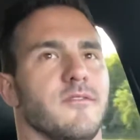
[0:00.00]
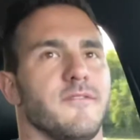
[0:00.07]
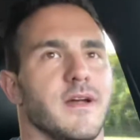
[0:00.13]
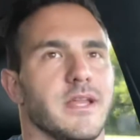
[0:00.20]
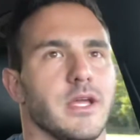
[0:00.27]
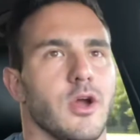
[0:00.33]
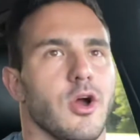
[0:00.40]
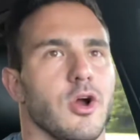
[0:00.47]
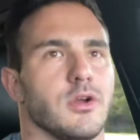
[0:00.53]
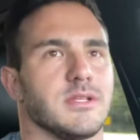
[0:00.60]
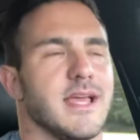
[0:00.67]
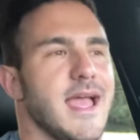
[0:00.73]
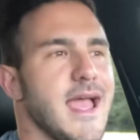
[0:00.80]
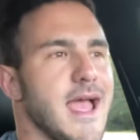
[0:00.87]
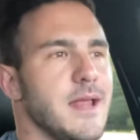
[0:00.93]
finding it hard
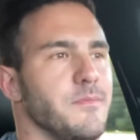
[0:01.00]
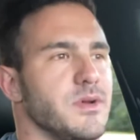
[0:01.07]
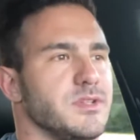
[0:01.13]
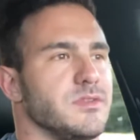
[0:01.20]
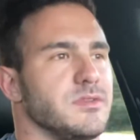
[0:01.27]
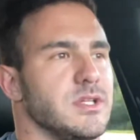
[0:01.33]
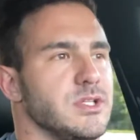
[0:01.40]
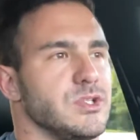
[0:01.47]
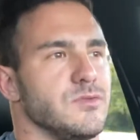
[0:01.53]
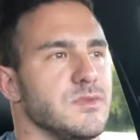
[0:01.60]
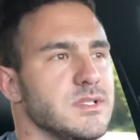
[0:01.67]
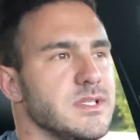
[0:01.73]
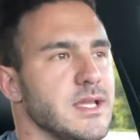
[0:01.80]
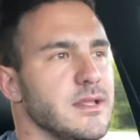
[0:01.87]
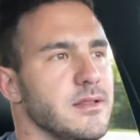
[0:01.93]
to add muscle tissue and
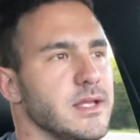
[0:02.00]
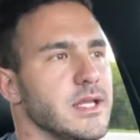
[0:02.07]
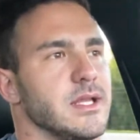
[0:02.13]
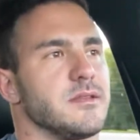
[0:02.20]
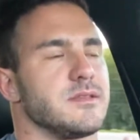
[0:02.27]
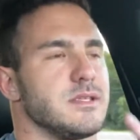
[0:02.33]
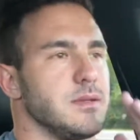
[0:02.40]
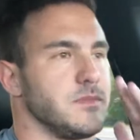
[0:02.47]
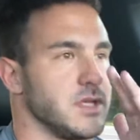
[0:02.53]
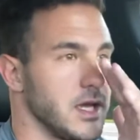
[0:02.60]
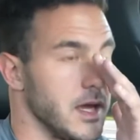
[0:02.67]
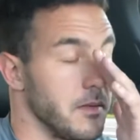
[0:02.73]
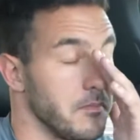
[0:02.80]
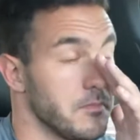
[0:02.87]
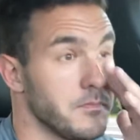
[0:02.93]
stay lean at the same time.